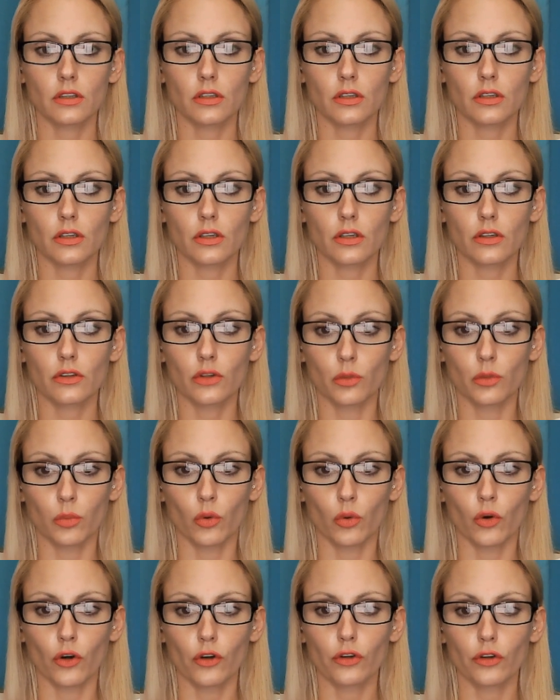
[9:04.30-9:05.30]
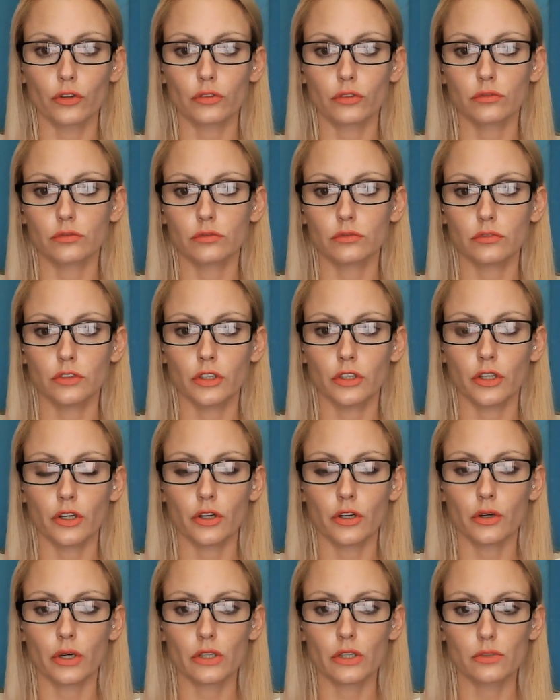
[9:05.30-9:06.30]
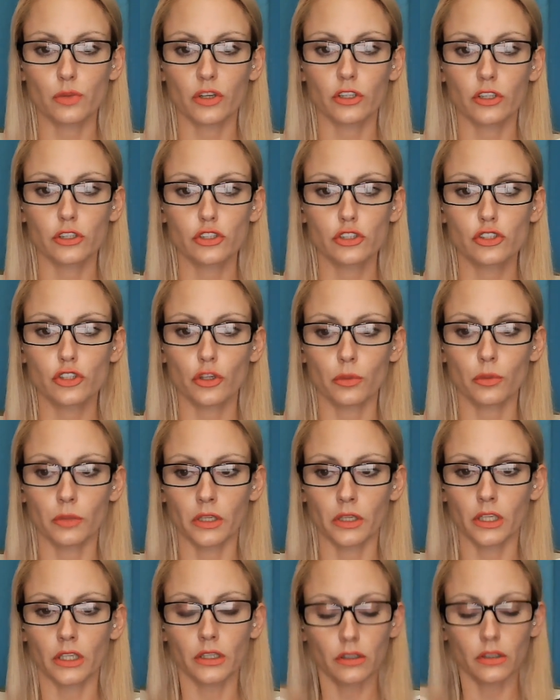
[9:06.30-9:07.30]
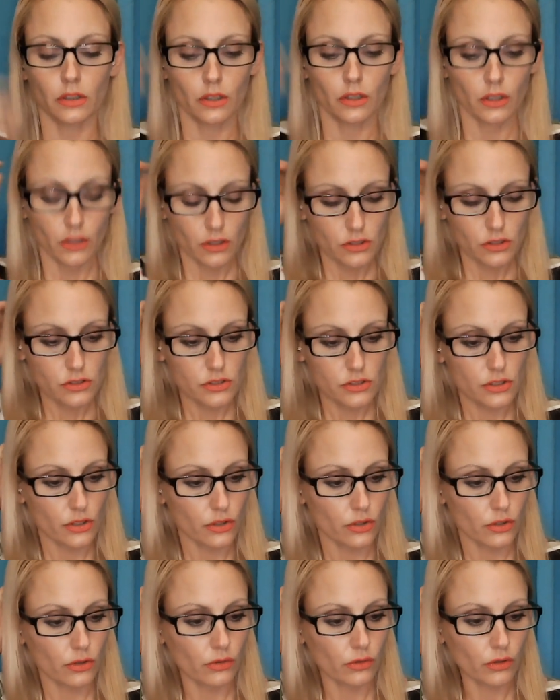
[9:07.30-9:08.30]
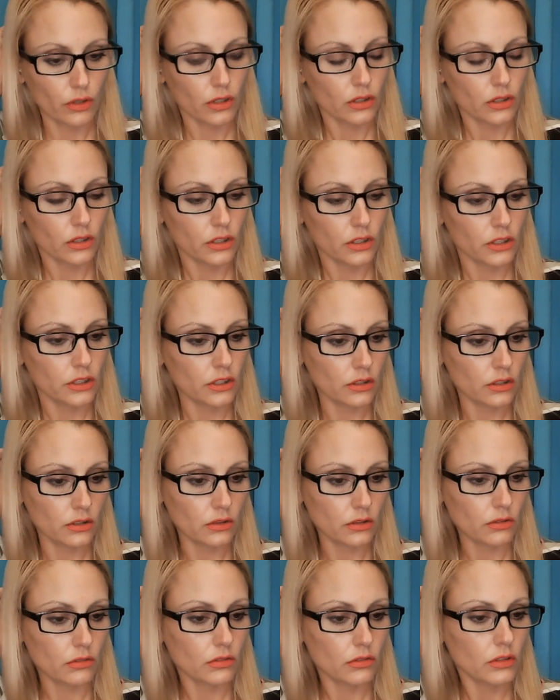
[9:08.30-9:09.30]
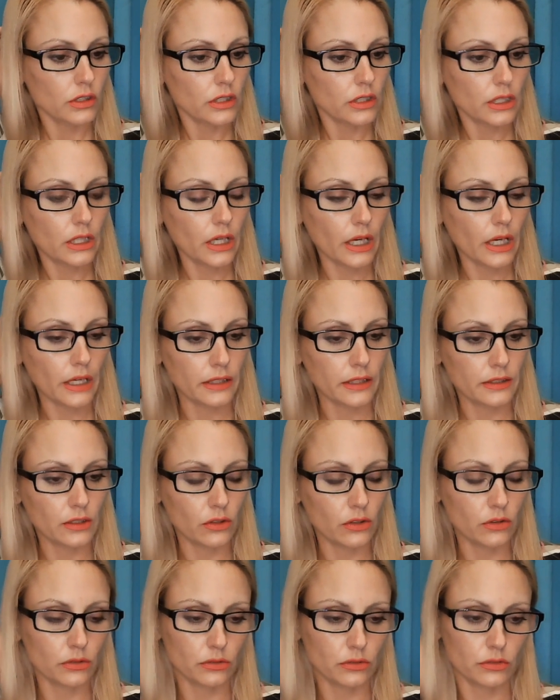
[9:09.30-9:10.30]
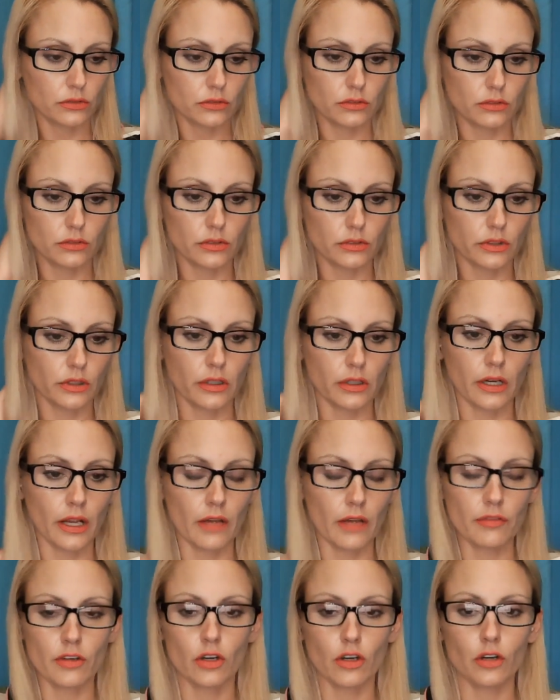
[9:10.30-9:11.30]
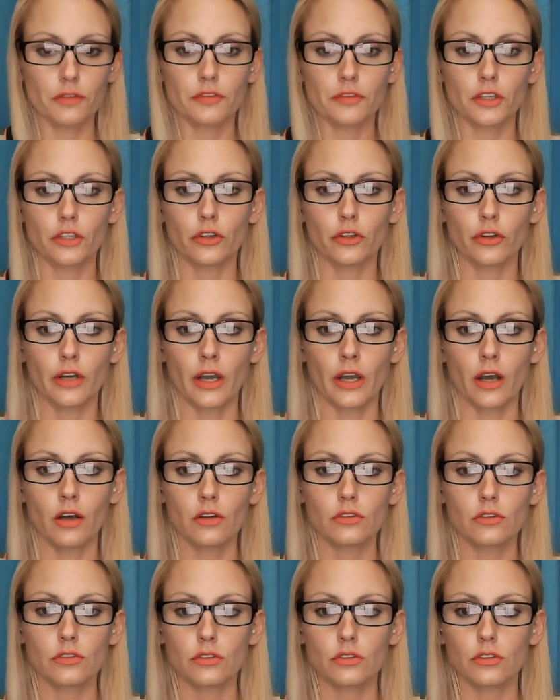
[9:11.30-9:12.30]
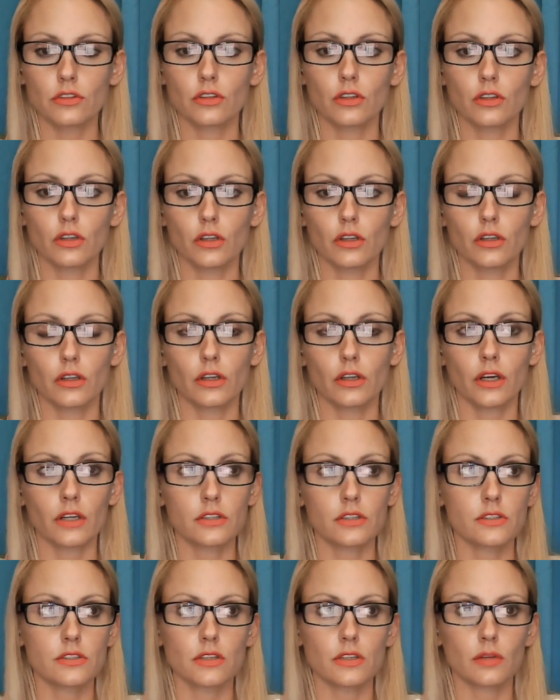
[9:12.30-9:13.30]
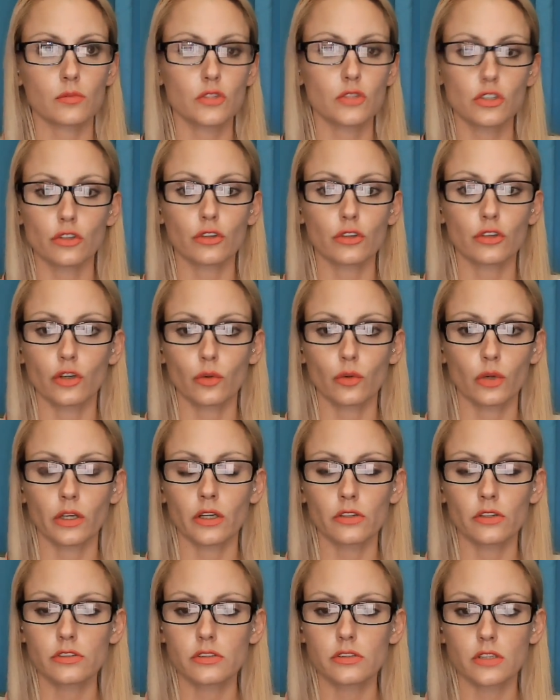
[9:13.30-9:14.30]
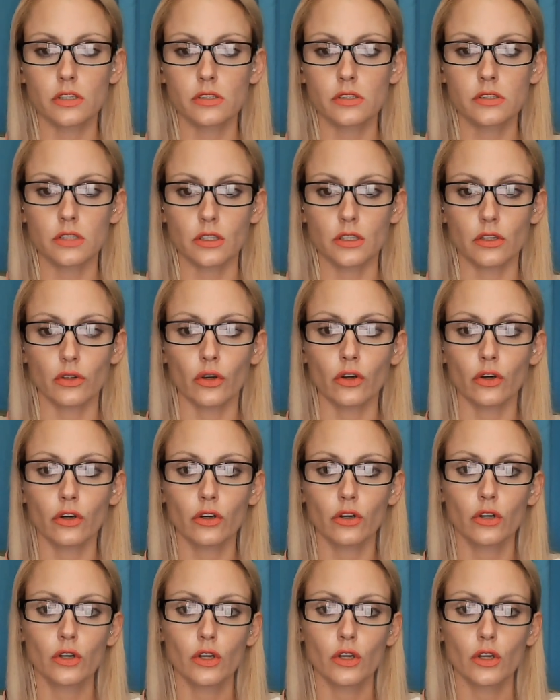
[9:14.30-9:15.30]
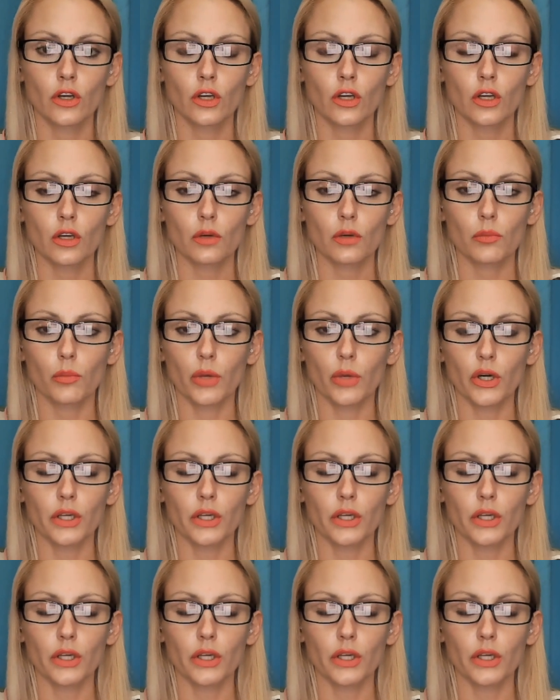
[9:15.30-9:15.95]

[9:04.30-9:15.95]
the Boer, you know, as well as Germany. So, you know, I don't have it all figured out, as I'm sure no one else does either, but